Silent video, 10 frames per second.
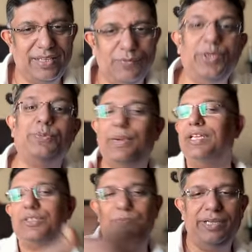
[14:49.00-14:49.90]
Which
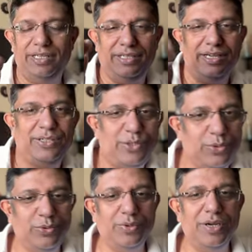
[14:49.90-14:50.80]
brings me
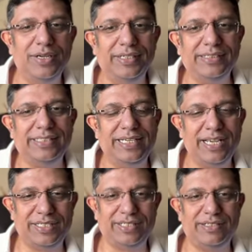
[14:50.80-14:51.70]
to the
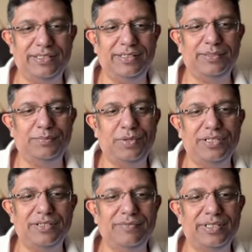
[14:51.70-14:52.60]
next
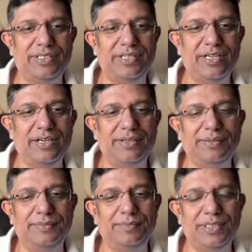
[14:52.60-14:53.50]
person, Mr.
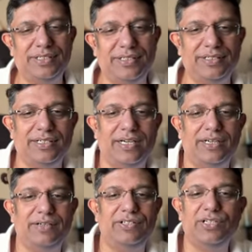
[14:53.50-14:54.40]

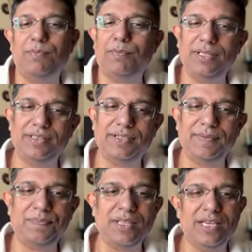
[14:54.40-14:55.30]
Rishabh Pant.
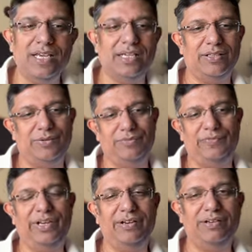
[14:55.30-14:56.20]
Now,
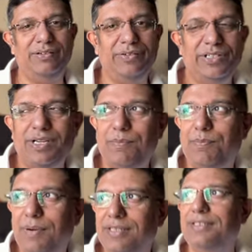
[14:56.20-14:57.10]
will
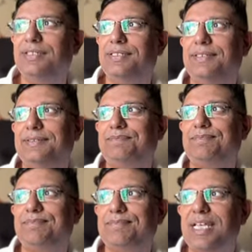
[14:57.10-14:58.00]
Rishabh Pant,
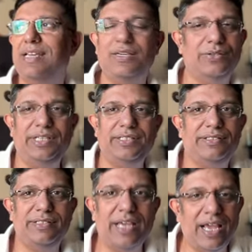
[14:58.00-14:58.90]

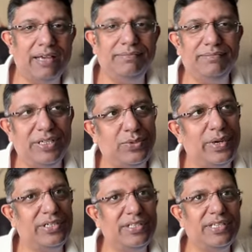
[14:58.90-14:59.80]
these
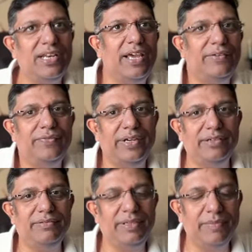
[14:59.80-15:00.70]
situations in life
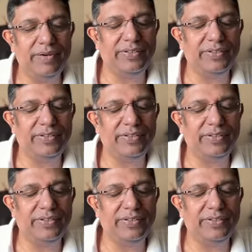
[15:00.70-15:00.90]
where he met